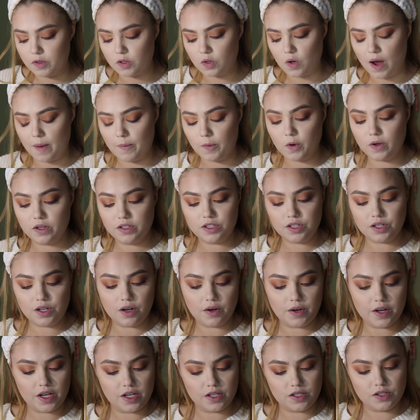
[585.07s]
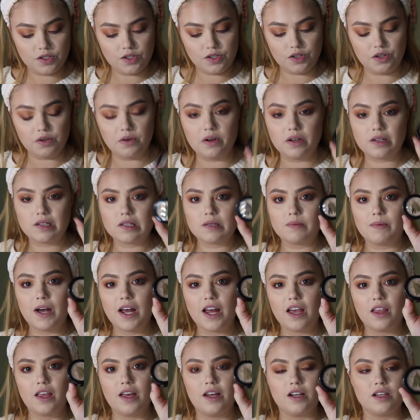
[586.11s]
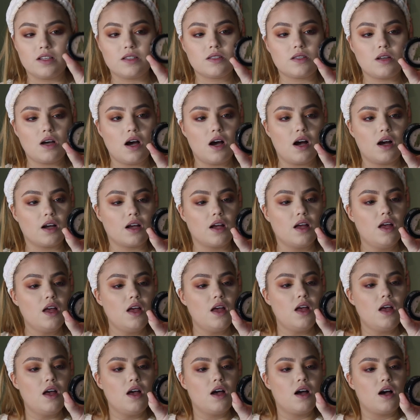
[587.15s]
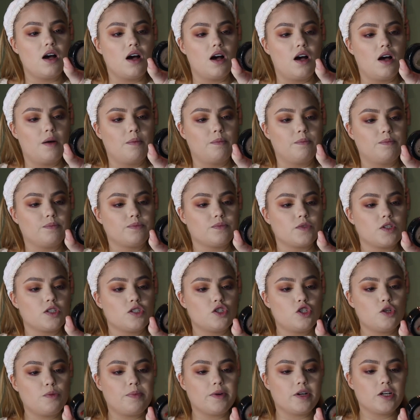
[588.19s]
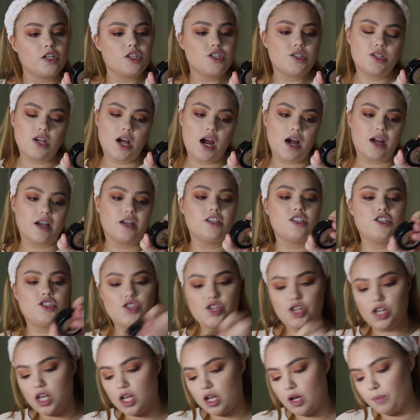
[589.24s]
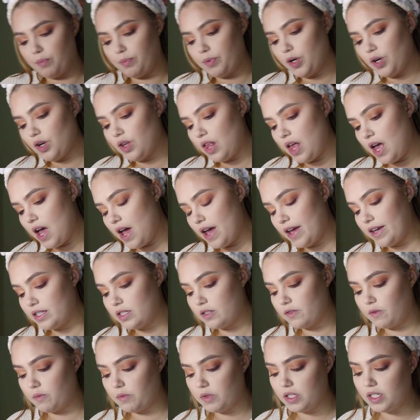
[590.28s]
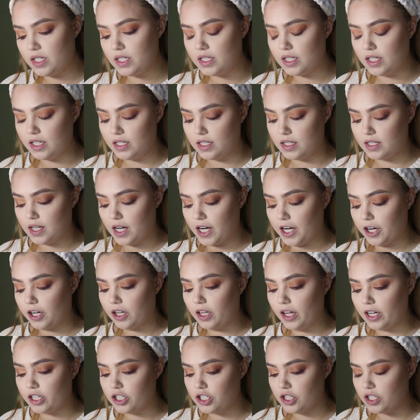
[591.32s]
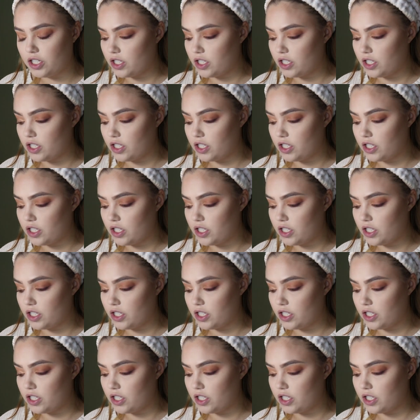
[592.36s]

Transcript: So I'm going to go into a smile and a song um, Super Shock Cheek Pearlized from the Disney Designer Collection.